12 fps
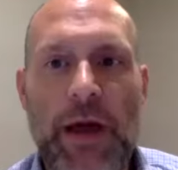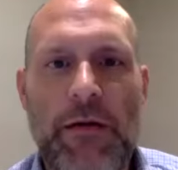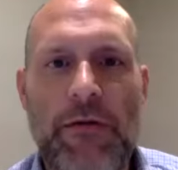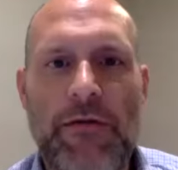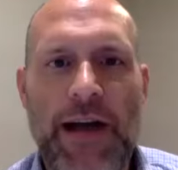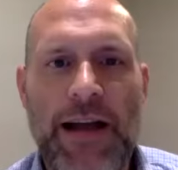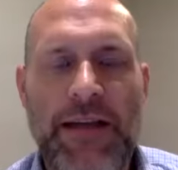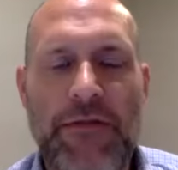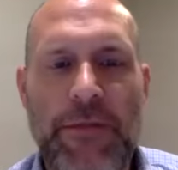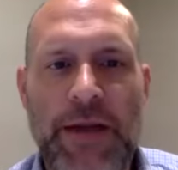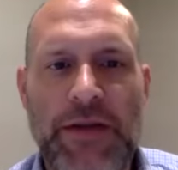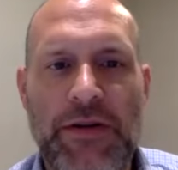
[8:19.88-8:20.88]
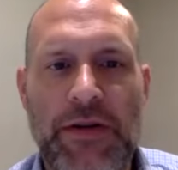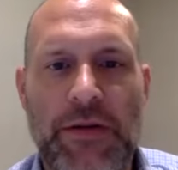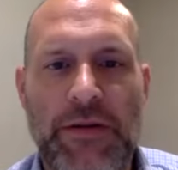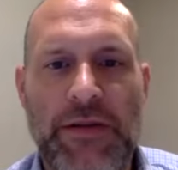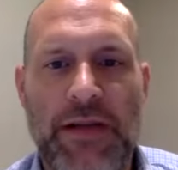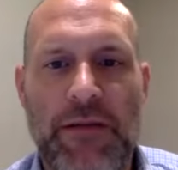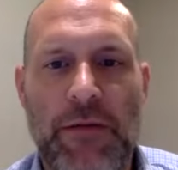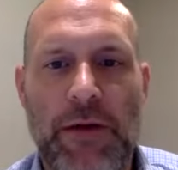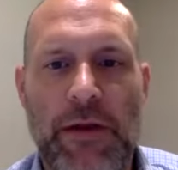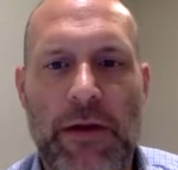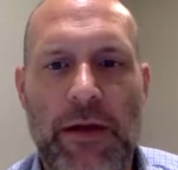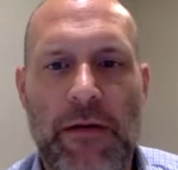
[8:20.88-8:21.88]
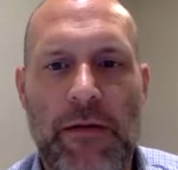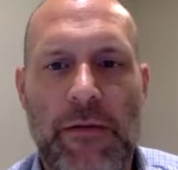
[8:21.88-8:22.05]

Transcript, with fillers: go find information on you and stuff? Where can they go?